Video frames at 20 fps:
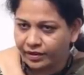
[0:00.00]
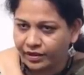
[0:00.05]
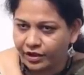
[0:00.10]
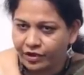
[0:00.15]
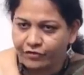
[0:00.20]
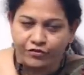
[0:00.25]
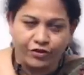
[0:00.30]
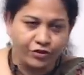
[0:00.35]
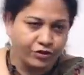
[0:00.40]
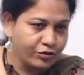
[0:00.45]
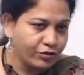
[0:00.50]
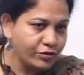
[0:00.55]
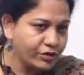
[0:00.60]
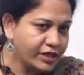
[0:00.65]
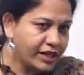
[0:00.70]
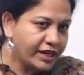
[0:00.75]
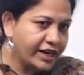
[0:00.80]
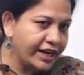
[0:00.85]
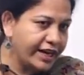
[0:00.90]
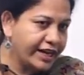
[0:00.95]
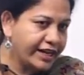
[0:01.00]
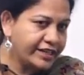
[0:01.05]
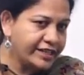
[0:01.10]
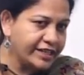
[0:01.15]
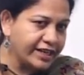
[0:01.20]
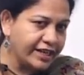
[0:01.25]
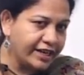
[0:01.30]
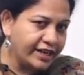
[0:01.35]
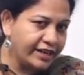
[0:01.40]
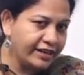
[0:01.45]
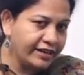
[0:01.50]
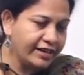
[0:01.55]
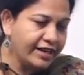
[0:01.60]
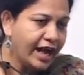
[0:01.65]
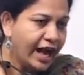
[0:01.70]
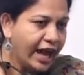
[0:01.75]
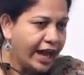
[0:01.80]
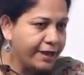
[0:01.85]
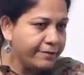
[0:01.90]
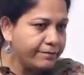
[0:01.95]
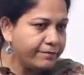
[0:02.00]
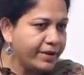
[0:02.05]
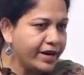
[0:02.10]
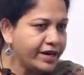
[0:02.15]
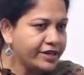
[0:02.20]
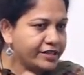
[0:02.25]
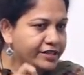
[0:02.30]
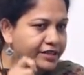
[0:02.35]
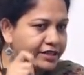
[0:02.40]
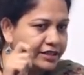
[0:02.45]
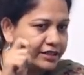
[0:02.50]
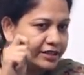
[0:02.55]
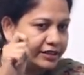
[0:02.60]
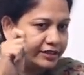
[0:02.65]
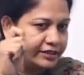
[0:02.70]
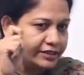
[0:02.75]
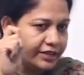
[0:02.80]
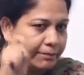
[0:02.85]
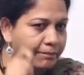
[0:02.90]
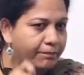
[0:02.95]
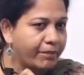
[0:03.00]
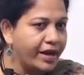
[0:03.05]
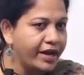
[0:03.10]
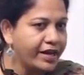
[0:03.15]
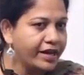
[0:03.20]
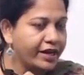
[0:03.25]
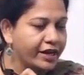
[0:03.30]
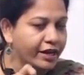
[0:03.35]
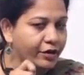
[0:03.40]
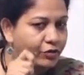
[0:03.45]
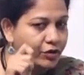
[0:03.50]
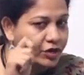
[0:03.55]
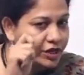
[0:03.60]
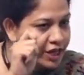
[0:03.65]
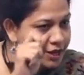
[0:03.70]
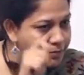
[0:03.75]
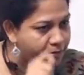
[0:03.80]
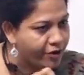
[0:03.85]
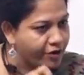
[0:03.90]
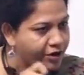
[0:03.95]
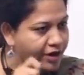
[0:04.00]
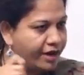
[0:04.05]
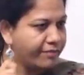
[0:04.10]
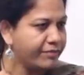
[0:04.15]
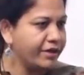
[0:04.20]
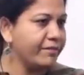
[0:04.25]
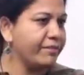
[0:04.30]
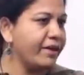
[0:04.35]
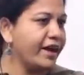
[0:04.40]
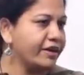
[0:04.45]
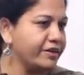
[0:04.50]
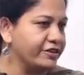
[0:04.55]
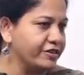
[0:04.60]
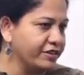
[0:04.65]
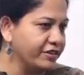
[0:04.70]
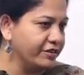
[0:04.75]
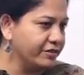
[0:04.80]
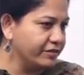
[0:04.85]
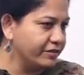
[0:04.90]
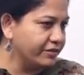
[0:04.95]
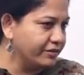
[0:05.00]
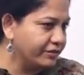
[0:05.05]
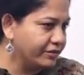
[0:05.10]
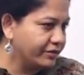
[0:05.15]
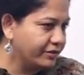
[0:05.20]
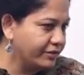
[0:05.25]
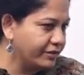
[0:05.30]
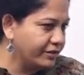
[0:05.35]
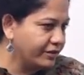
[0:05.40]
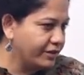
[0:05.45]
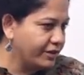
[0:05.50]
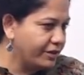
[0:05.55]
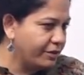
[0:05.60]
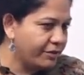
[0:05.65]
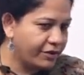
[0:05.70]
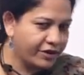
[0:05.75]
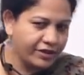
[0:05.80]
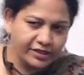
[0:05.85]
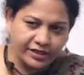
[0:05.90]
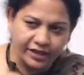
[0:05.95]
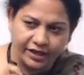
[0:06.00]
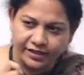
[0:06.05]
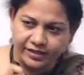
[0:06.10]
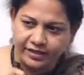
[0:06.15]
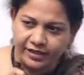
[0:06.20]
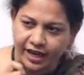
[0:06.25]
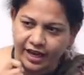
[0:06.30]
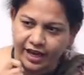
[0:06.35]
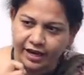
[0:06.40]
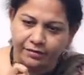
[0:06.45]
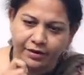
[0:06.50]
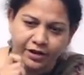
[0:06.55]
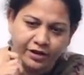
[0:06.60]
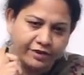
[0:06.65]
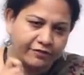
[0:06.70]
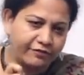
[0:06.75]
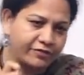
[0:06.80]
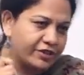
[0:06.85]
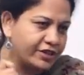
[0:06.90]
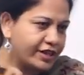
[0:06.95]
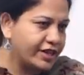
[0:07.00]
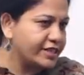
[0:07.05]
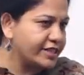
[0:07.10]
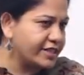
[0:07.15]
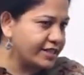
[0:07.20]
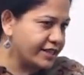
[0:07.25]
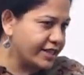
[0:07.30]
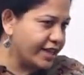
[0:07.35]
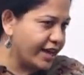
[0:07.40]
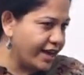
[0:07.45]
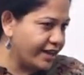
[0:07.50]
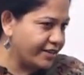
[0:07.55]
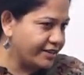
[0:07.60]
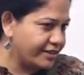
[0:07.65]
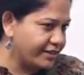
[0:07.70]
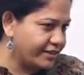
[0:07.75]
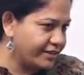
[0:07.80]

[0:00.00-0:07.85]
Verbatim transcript: If you do the later, I bet the, the buyer would keep on coming back to you because there is the element of trust there.